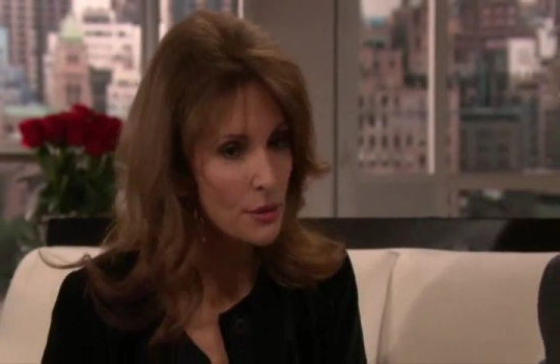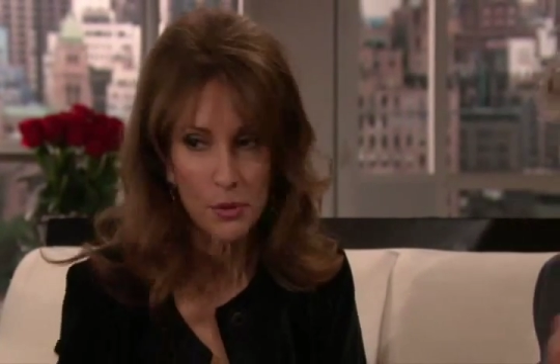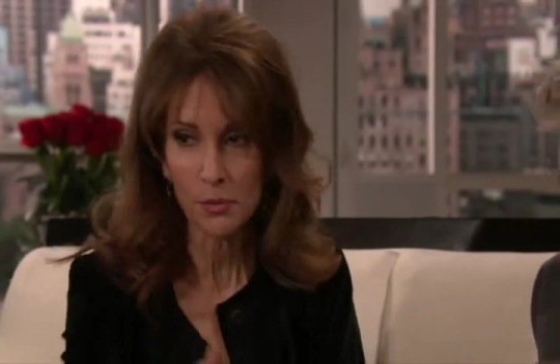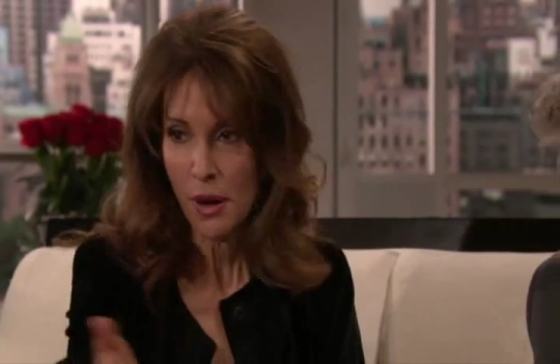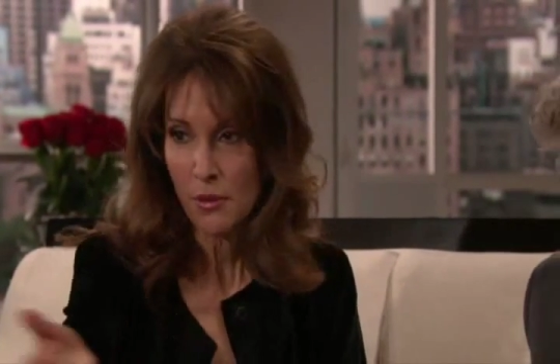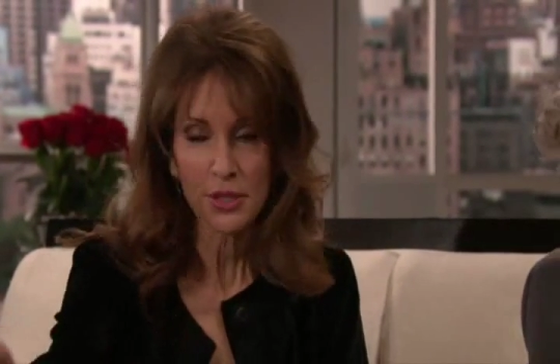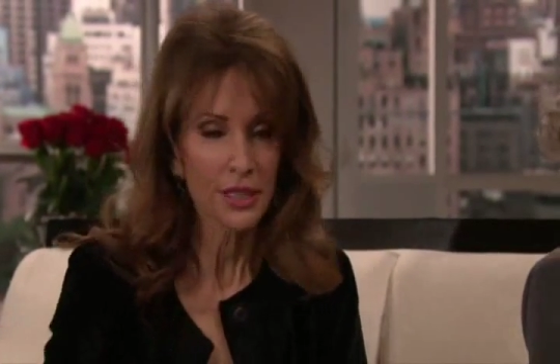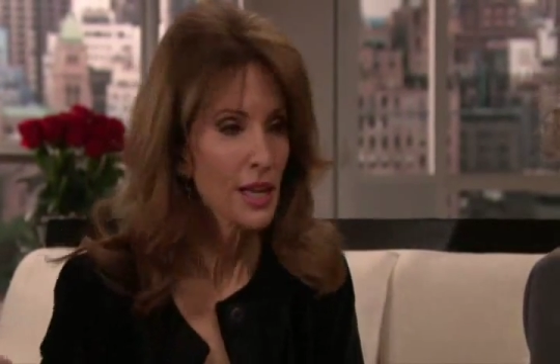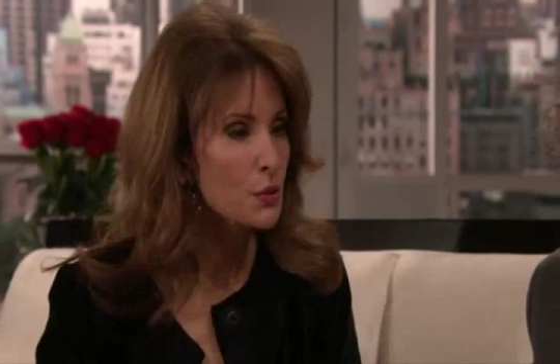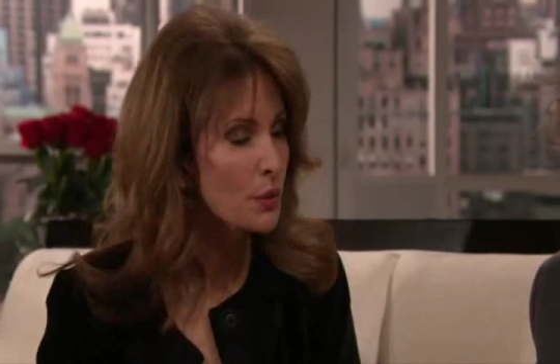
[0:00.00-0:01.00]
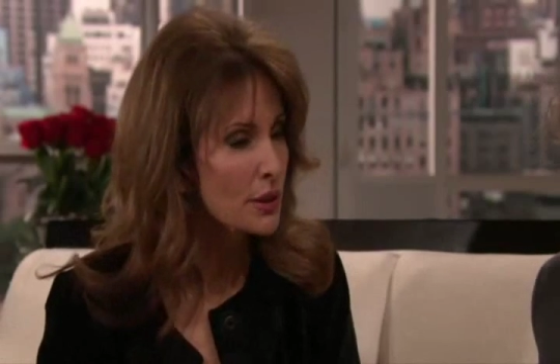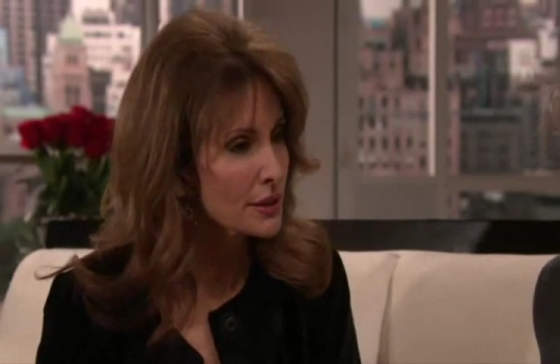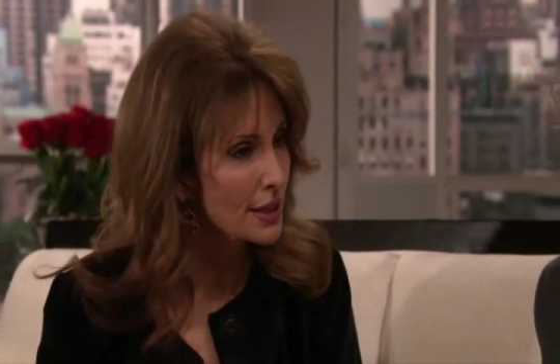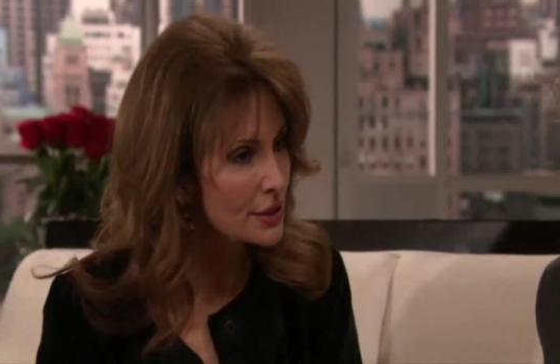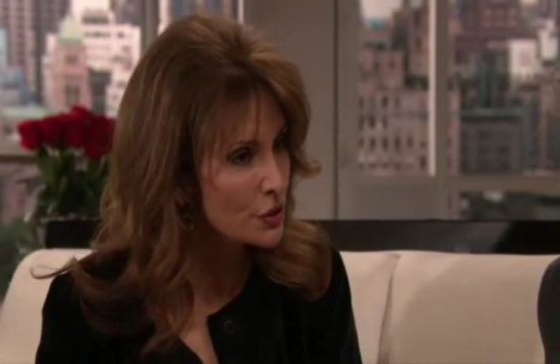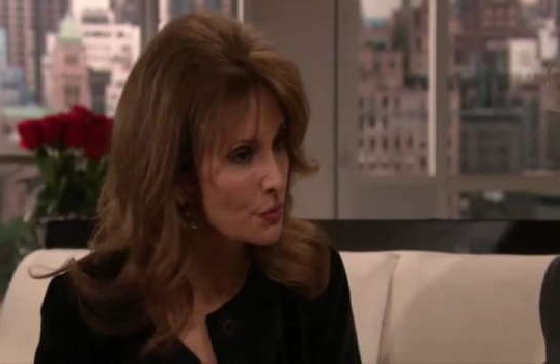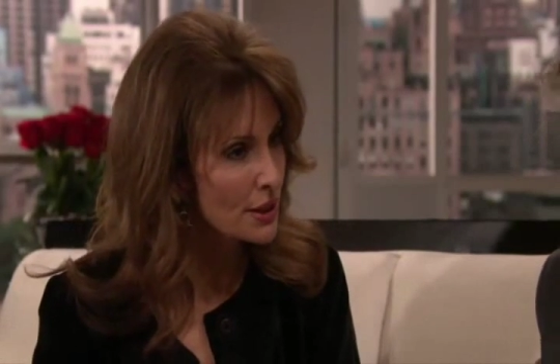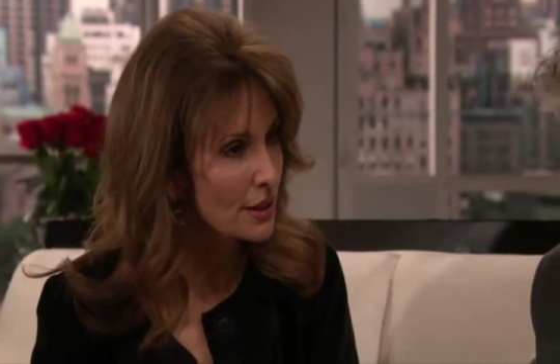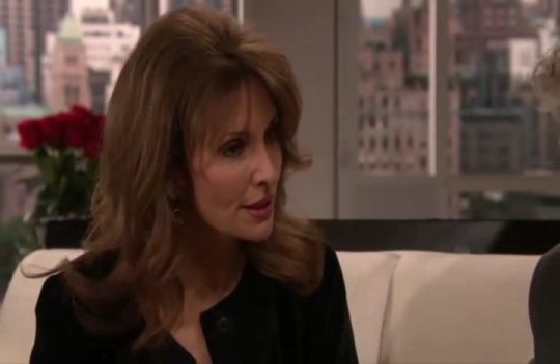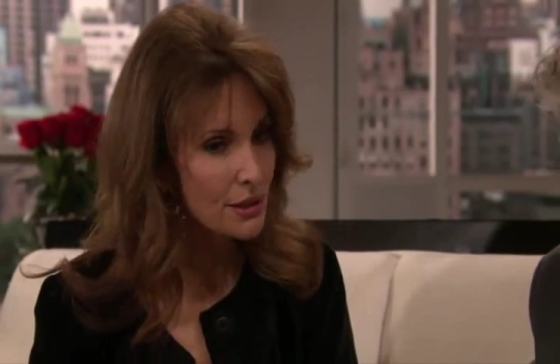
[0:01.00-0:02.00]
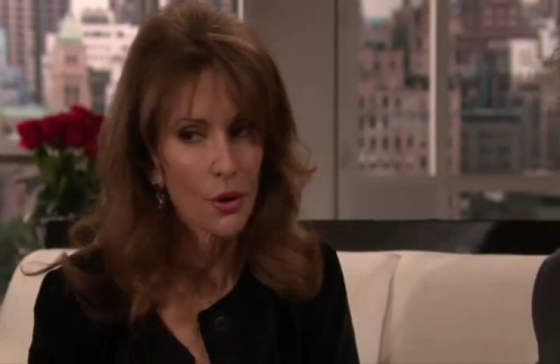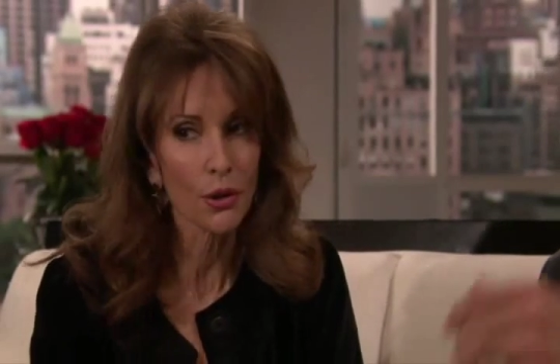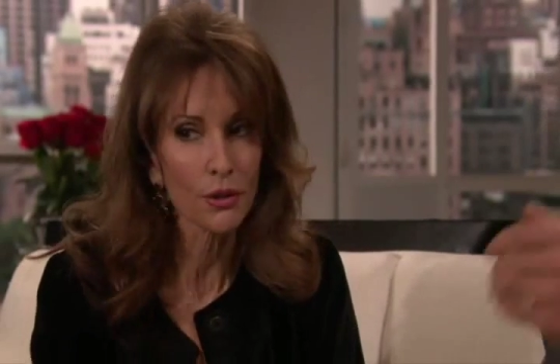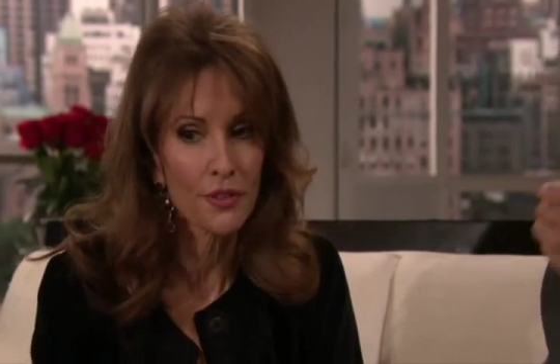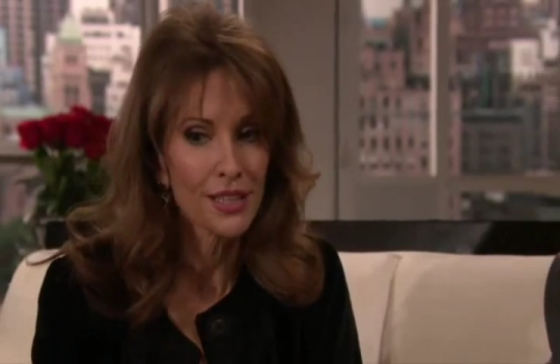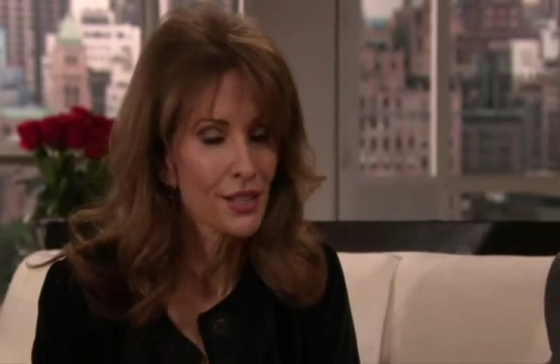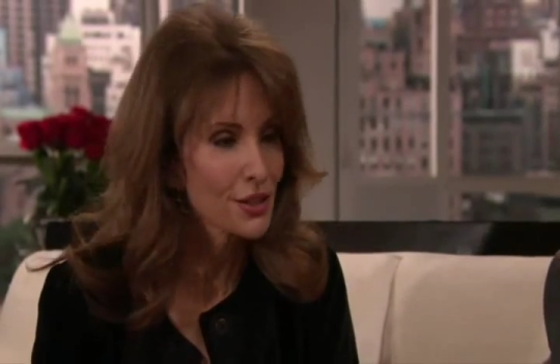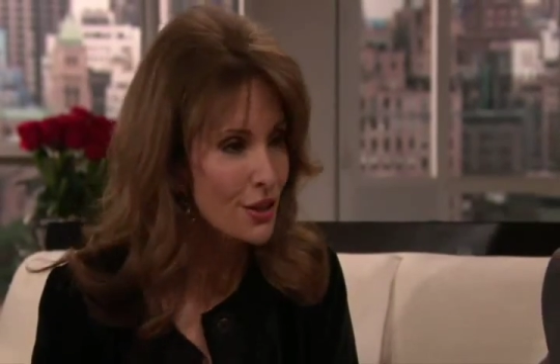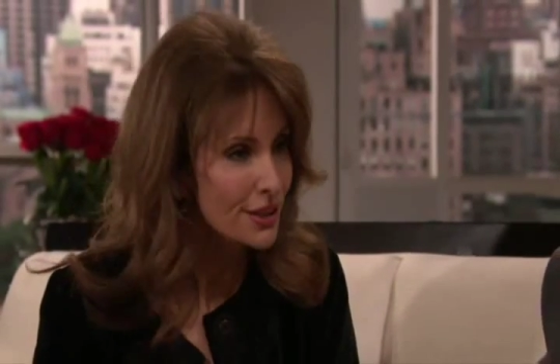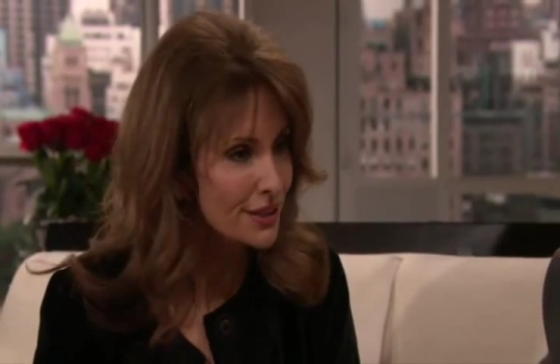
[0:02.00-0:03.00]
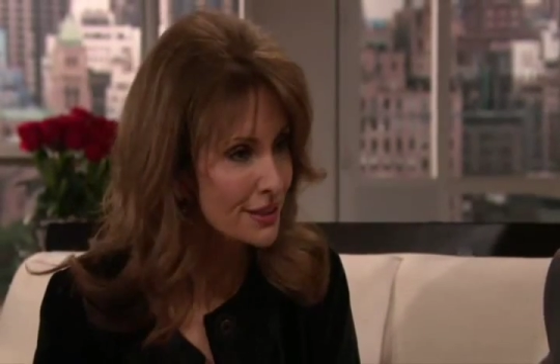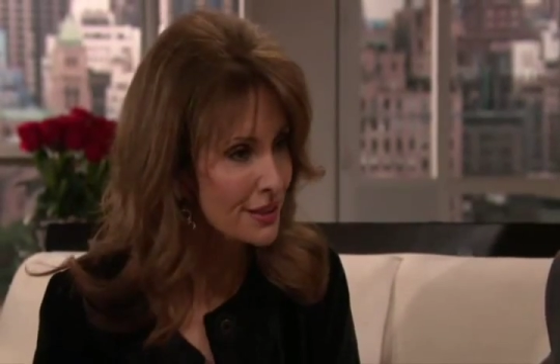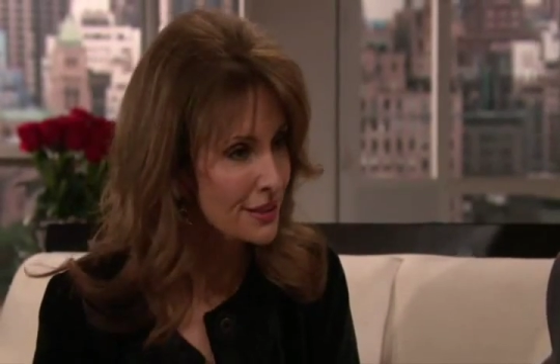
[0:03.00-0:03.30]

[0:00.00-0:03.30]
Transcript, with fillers: It was Palmer's last will and testament that got all of this started.